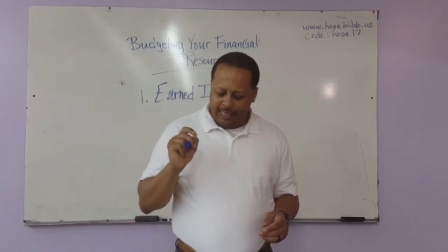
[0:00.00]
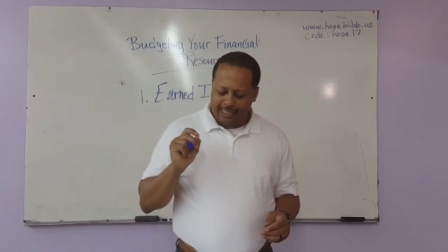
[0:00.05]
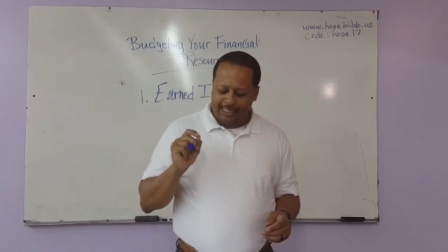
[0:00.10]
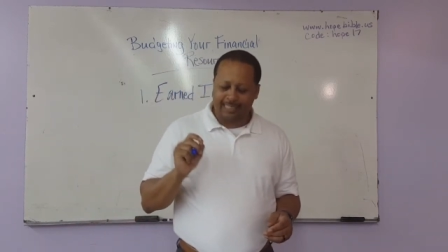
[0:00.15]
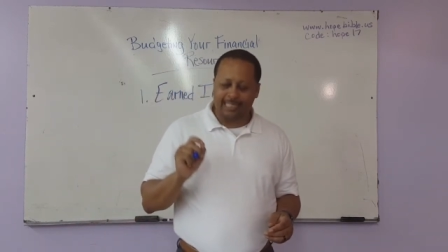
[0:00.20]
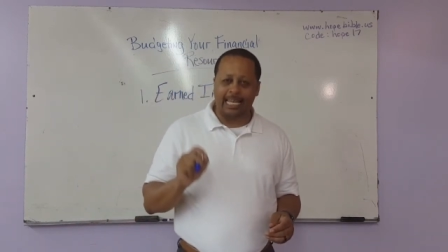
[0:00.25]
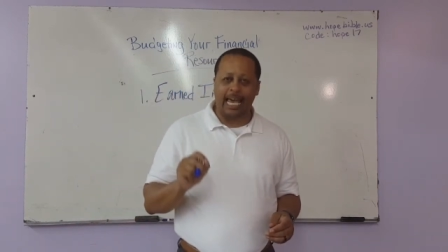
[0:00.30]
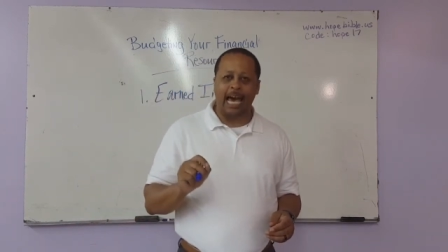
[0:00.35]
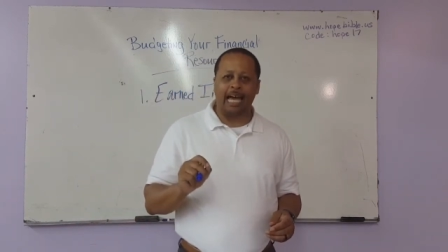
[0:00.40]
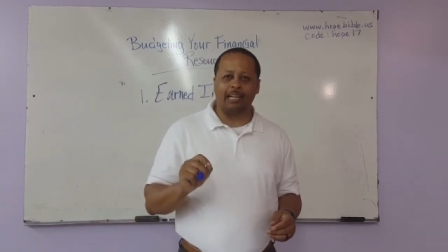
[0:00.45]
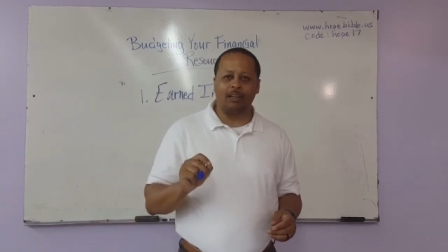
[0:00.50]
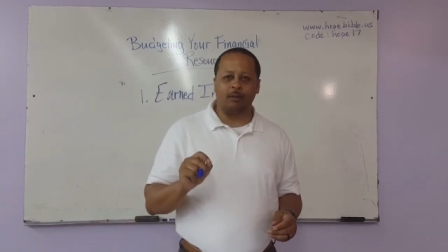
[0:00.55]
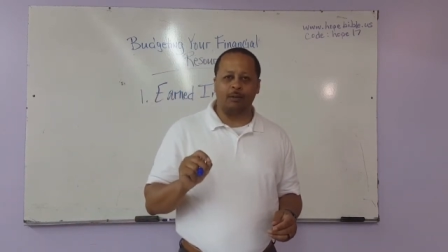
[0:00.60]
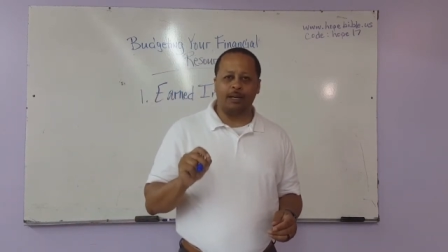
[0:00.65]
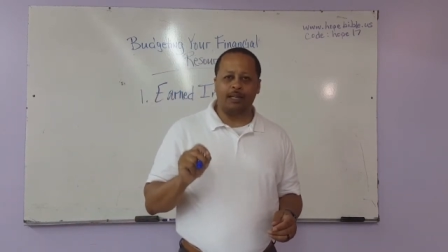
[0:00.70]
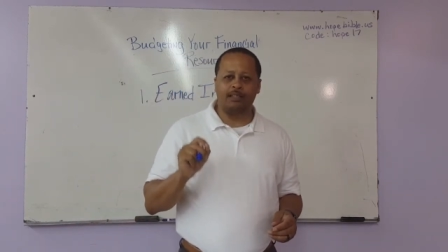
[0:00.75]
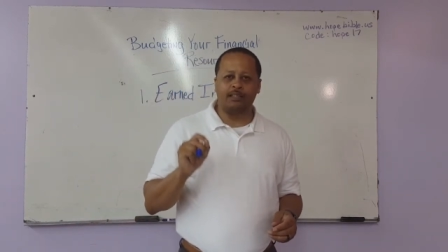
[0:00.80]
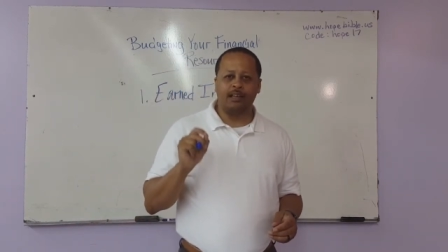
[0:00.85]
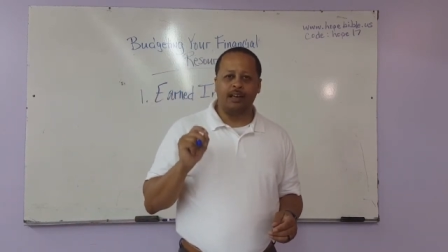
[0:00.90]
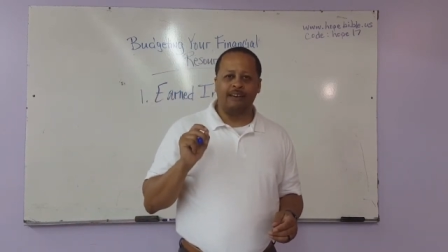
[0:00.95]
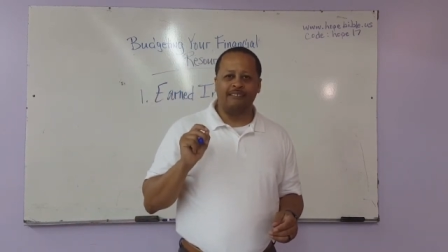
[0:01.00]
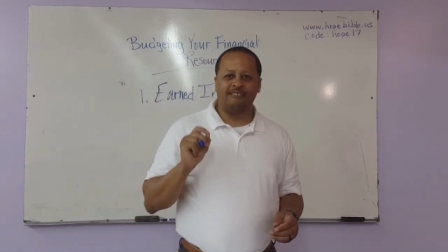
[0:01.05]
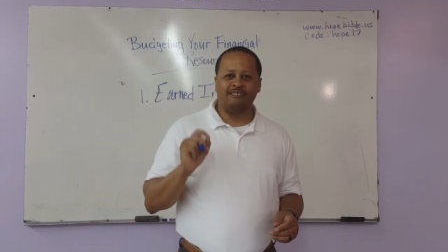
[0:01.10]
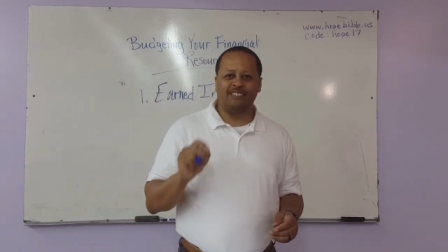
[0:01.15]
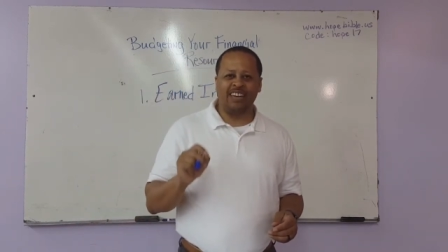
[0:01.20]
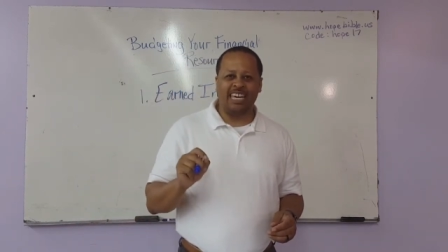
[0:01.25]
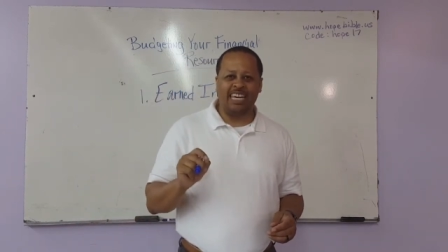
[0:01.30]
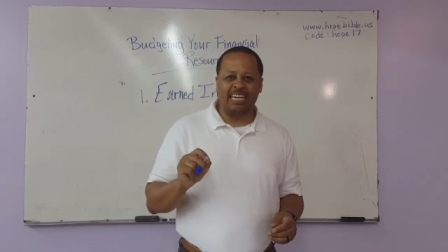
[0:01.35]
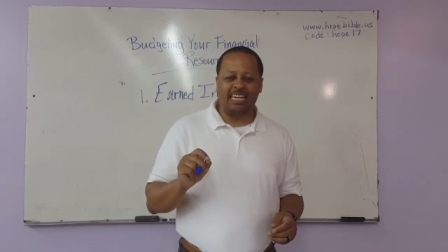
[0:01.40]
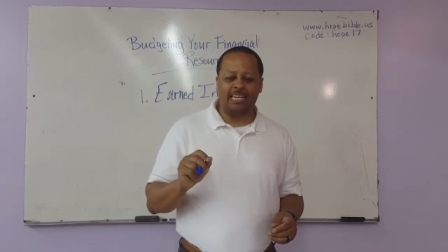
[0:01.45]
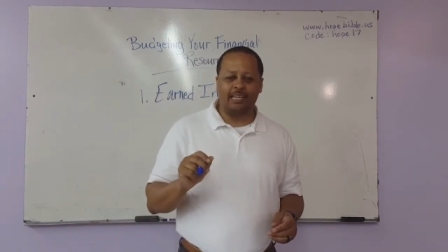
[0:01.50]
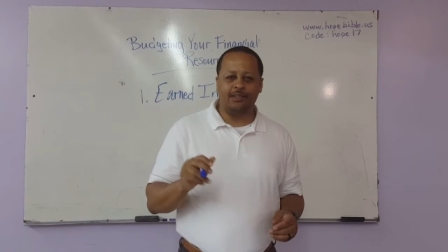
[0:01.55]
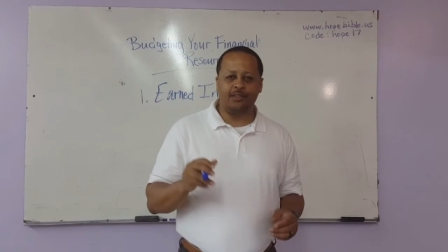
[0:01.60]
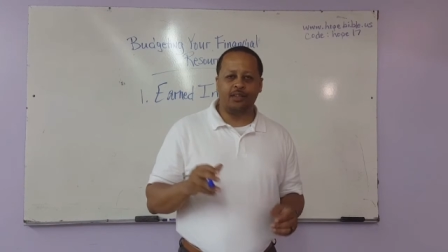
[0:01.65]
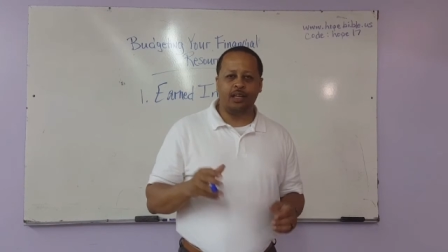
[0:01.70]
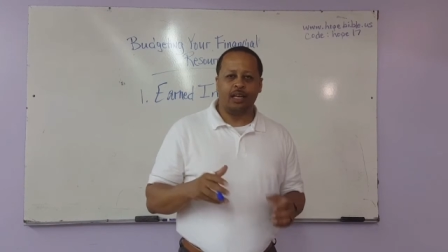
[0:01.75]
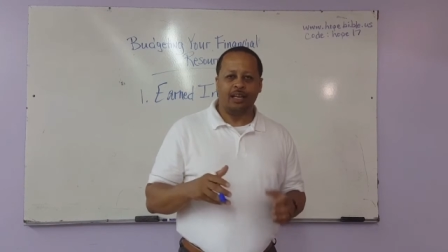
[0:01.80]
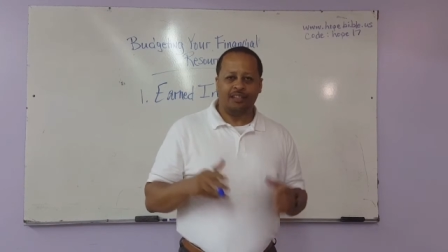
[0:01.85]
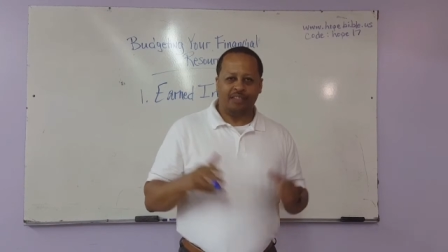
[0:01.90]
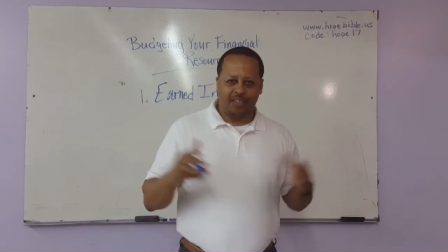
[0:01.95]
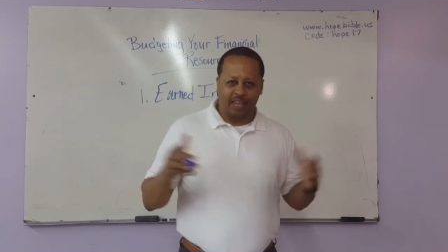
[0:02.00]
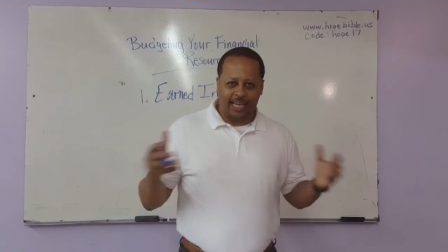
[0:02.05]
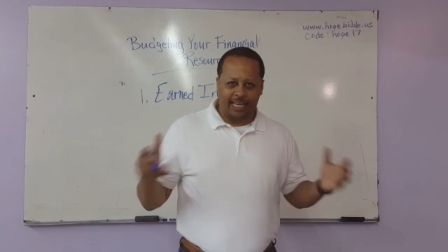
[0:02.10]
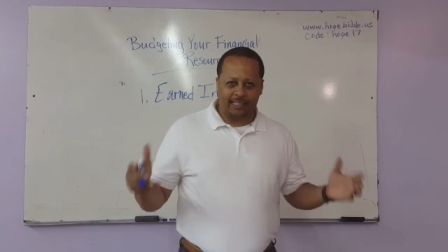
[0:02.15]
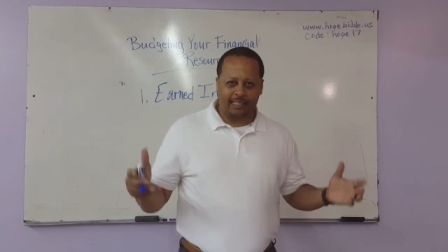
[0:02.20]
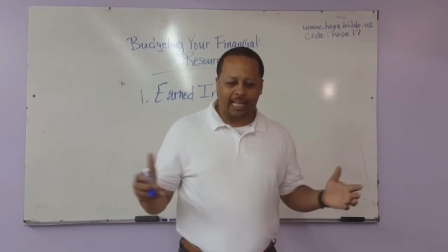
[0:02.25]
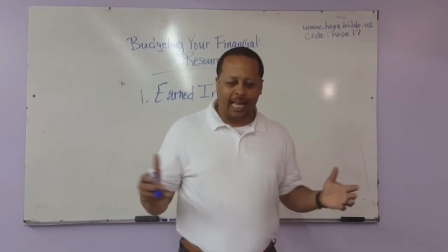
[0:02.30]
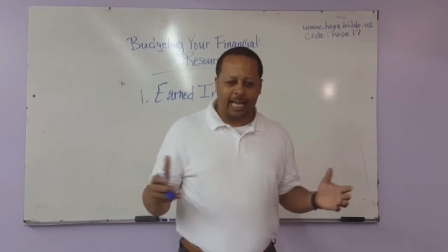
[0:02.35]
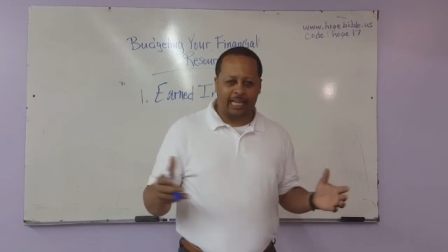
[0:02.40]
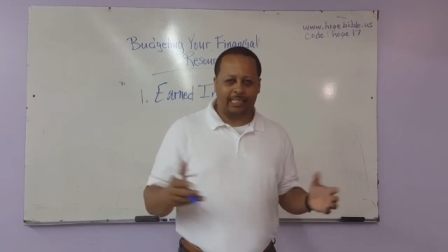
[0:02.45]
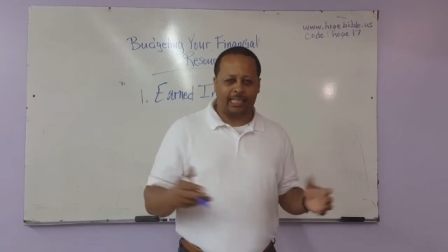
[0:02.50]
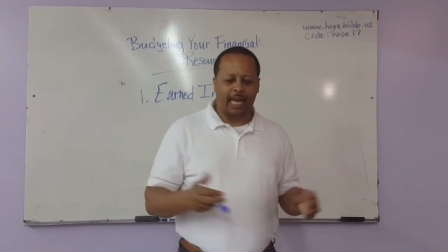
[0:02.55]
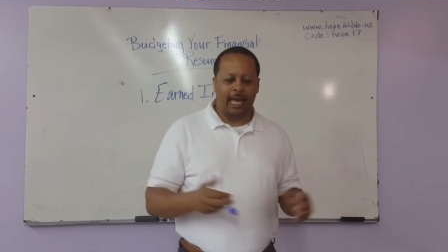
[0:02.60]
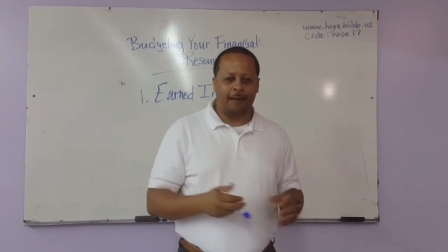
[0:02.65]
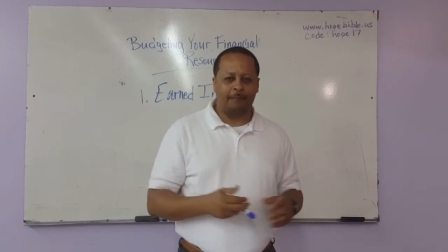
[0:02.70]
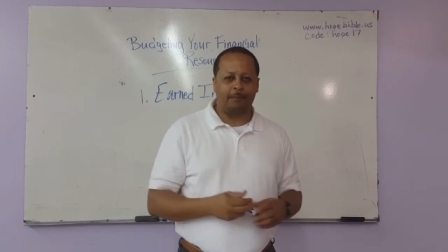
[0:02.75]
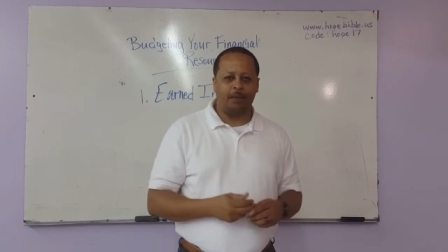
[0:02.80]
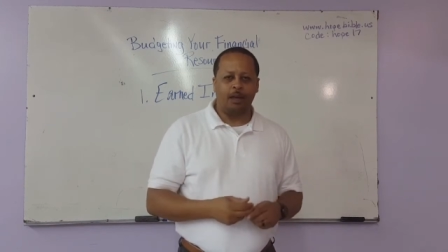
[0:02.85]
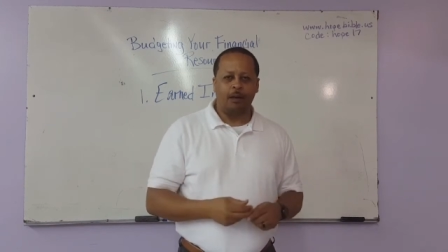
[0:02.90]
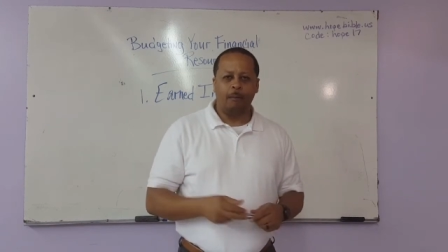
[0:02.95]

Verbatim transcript: salaries, fees, things like that.